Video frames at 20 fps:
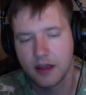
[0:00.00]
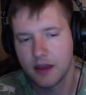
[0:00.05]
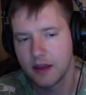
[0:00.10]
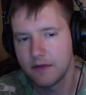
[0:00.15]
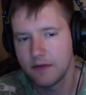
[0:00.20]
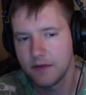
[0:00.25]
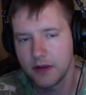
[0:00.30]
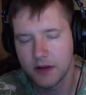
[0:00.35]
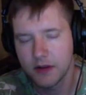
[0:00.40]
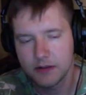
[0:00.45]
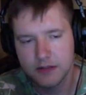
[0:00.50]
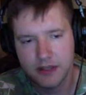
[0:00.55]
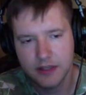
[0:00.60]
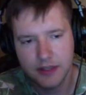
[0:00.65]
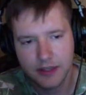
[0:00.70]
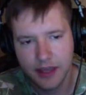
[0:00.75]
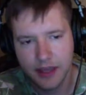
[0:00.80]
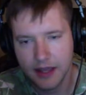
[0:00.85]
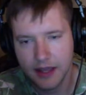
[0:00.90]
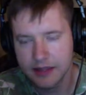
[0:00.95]
If you don't see
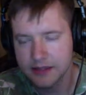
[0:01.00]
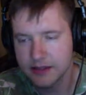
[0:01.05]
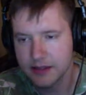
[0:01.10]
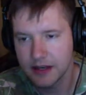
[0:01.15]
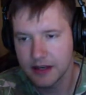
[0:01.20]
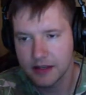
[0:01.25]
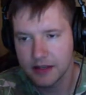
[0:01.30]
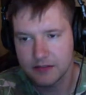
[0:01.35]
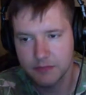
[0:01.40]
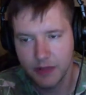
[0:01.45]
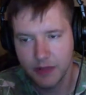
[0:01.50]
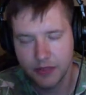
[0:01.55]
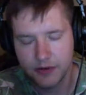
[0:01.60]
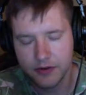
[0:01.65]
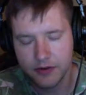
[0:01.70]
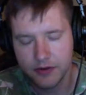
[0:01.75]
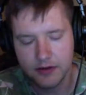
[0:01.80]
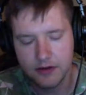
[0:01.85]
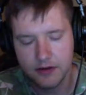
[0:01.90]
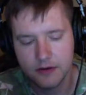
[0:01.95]
the gains in the next month
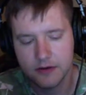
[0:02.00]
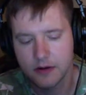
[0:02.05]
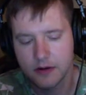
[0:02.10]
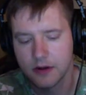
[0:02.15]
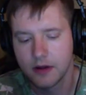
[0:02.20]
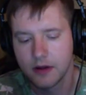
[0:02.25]
or two,